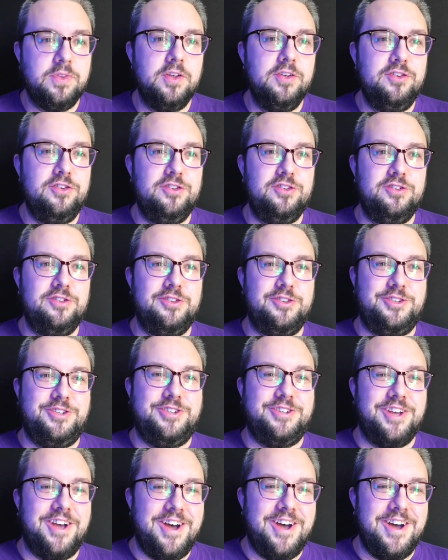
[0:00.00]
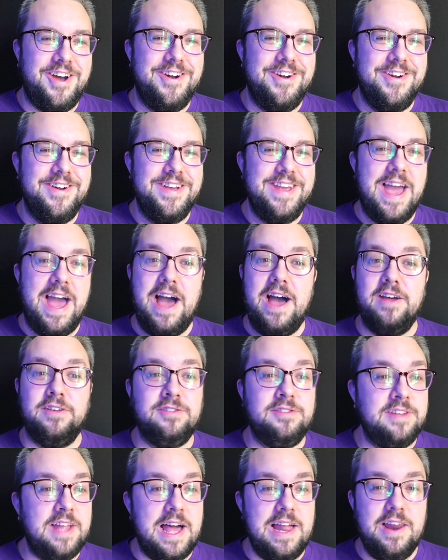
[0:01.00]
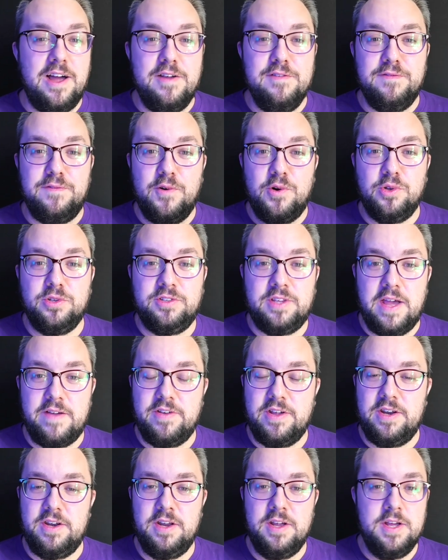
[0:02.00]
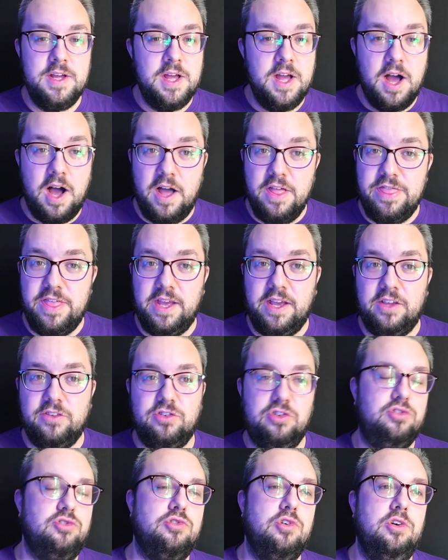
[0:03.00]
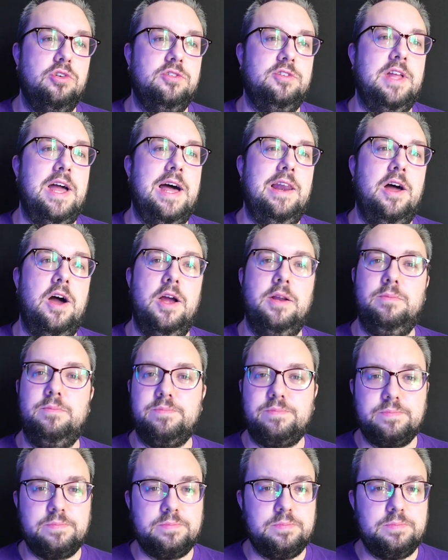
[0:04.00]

So yeah, stat line 4/7. I think it's a strong stat line.